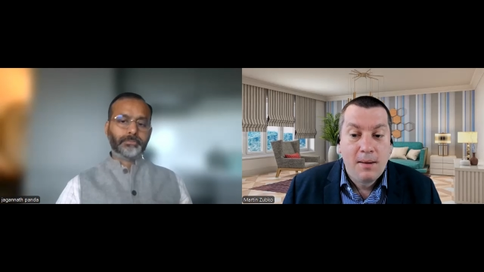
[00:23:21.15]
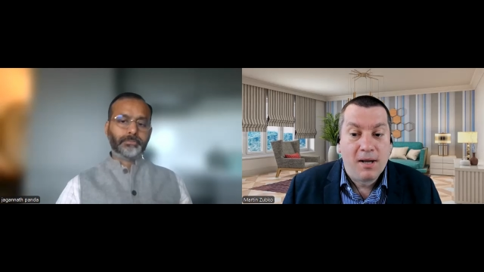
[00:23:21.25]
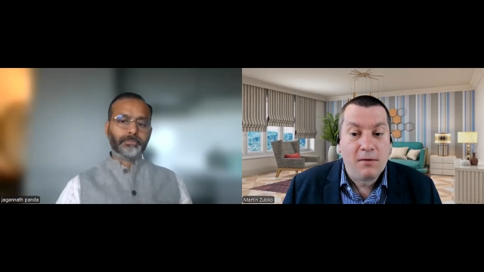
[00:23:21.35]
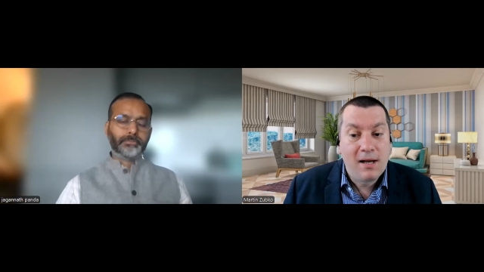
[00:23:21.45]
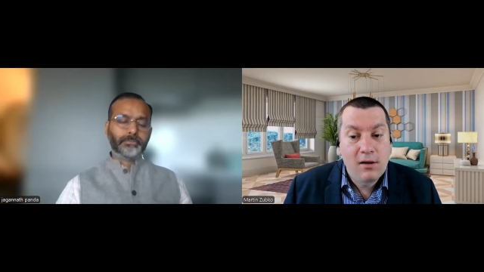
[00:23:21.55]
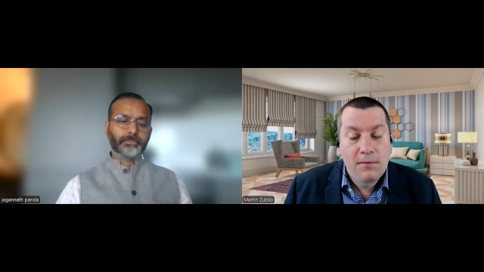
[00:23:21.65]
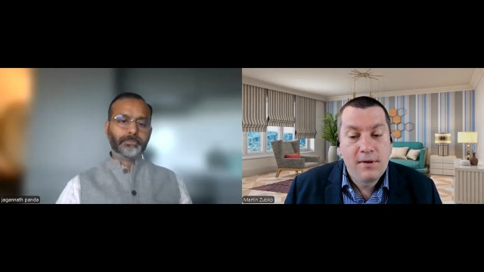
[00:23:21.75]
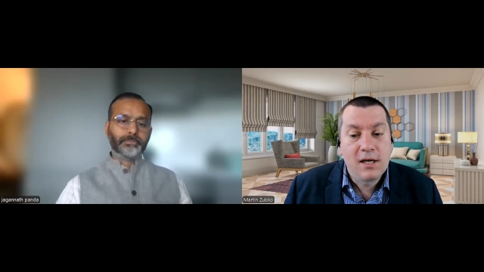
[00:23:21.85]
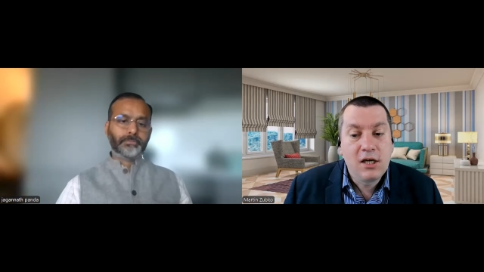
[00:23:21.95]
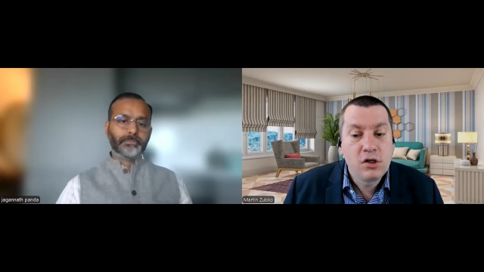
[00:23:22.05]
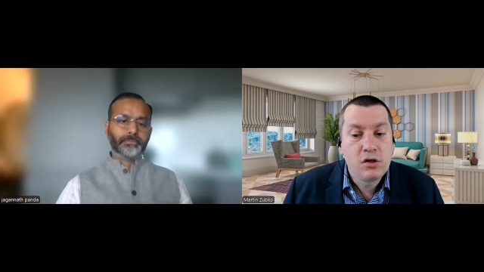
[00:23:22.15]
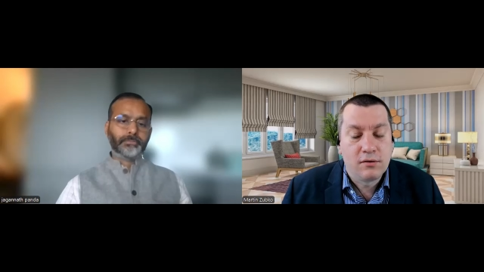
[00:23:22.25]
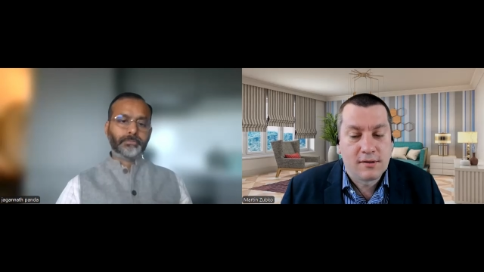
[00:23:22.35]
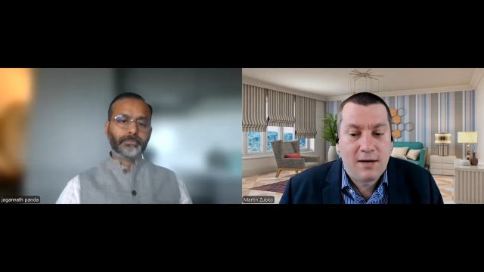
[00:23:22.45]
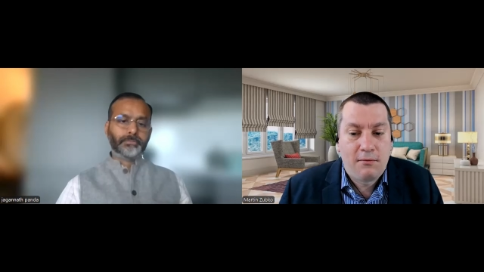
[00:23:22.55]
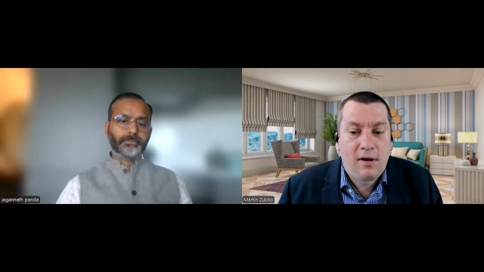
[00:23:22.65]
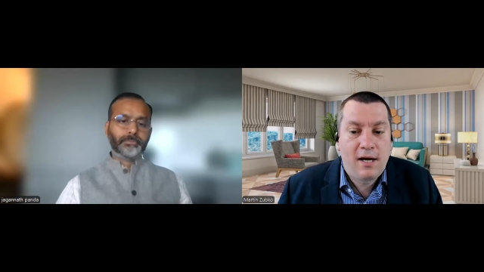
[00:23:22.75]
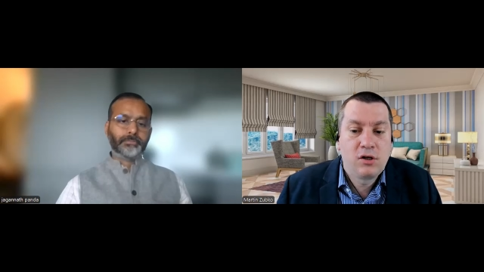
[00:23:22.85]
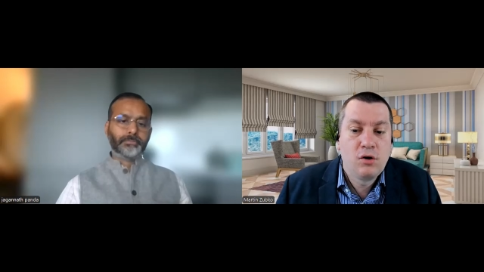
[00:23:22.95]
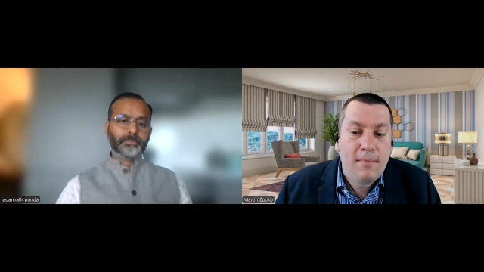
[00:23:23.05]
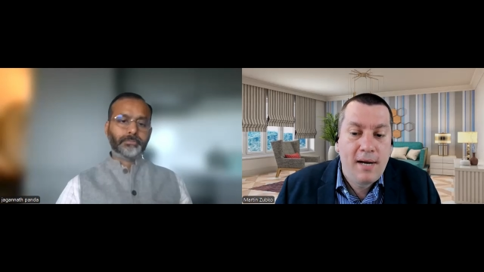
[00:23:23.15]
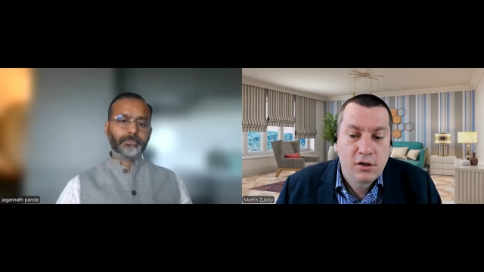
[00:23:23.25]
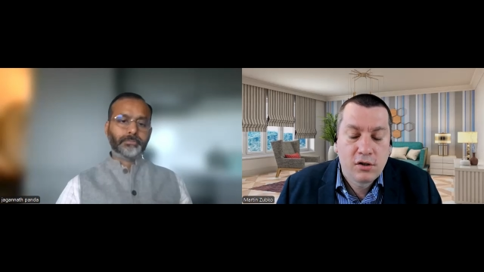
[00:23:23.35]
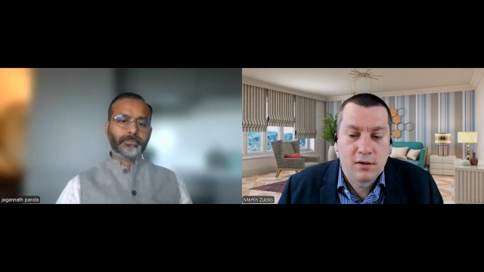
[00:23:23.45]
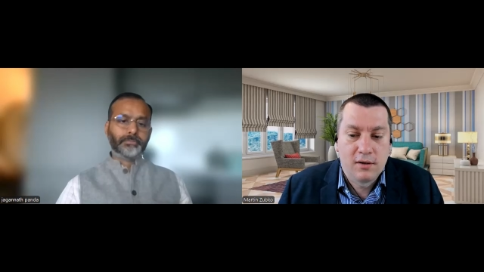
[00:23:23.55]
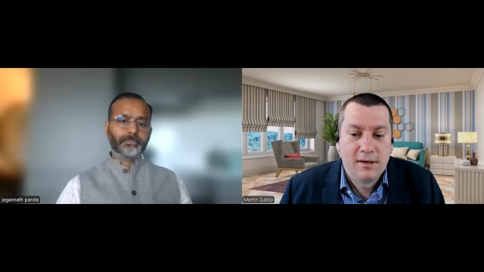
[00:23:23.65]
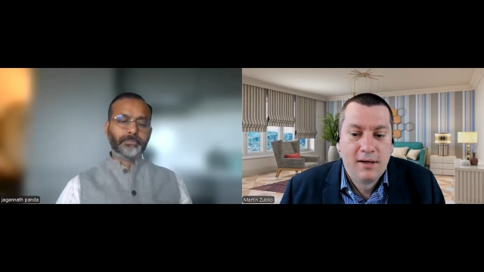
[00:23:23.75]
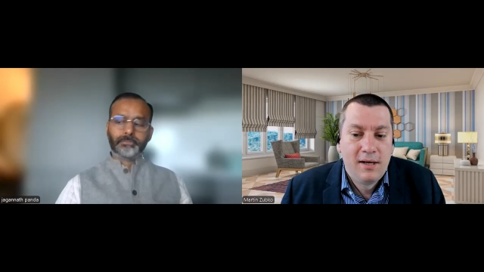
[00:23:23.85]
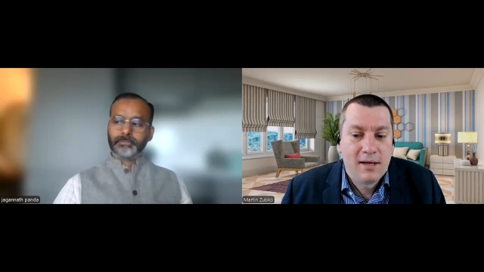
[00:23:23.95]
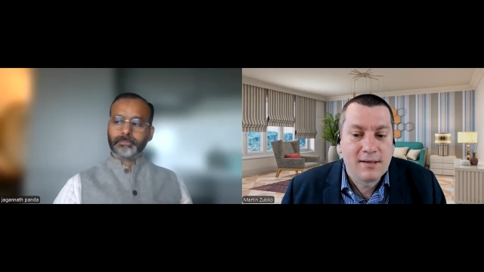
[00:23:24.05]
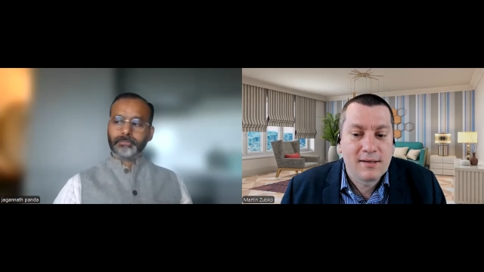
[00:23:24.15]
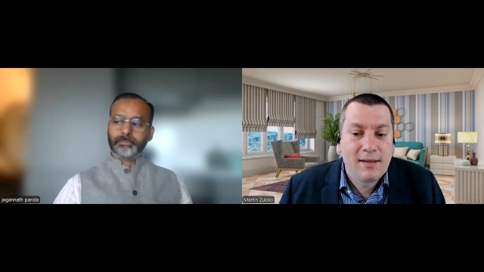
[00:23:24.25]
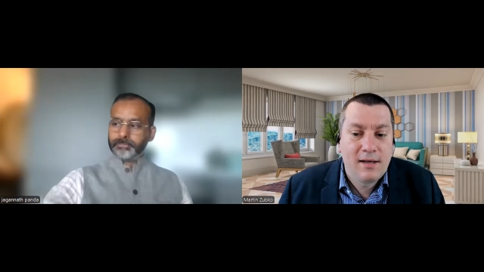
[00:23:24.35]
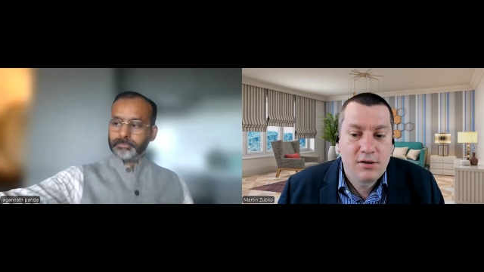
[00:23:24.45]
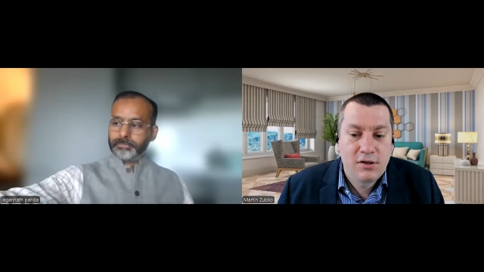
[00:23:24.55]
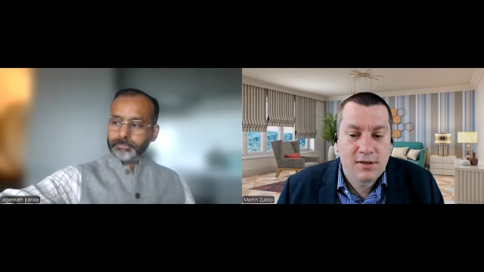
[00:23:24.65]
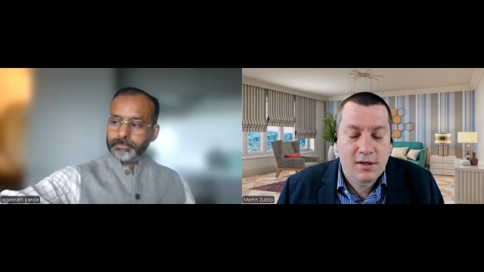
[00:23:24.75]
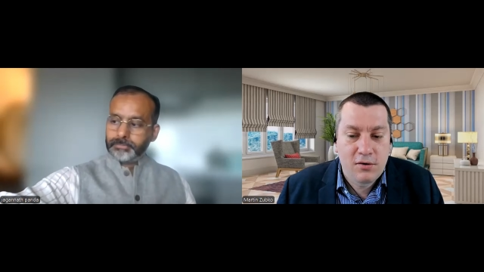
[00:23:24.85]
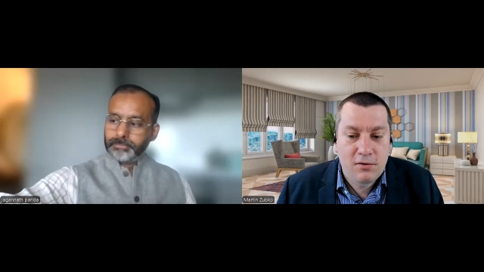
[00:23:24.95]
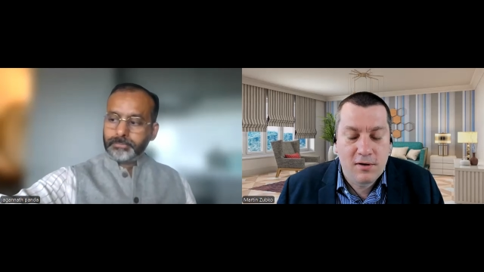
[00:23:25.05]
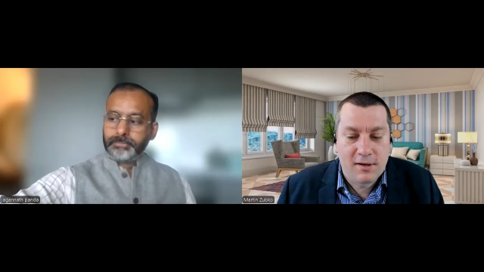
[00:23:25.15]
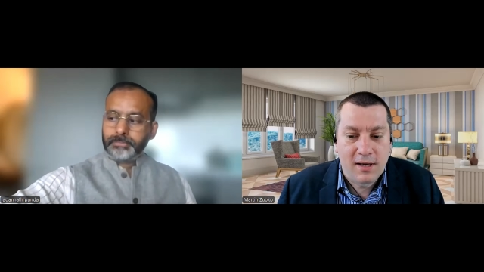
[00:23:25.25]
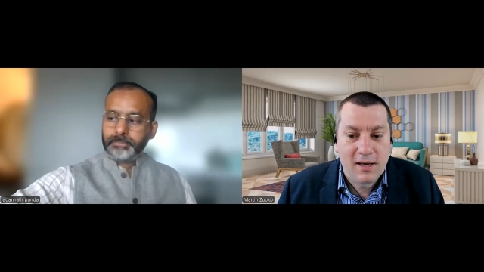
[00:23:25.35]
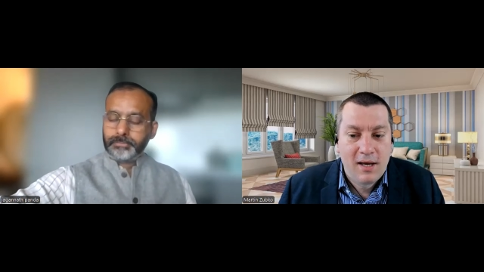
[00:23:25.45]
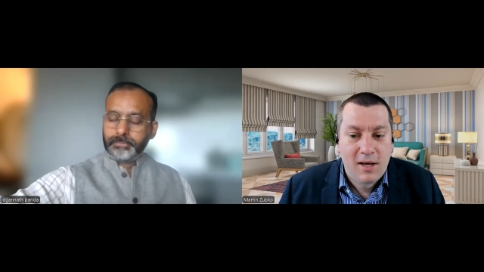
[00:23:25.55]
Speaker 1: But one of the issues I would like to mention is energy security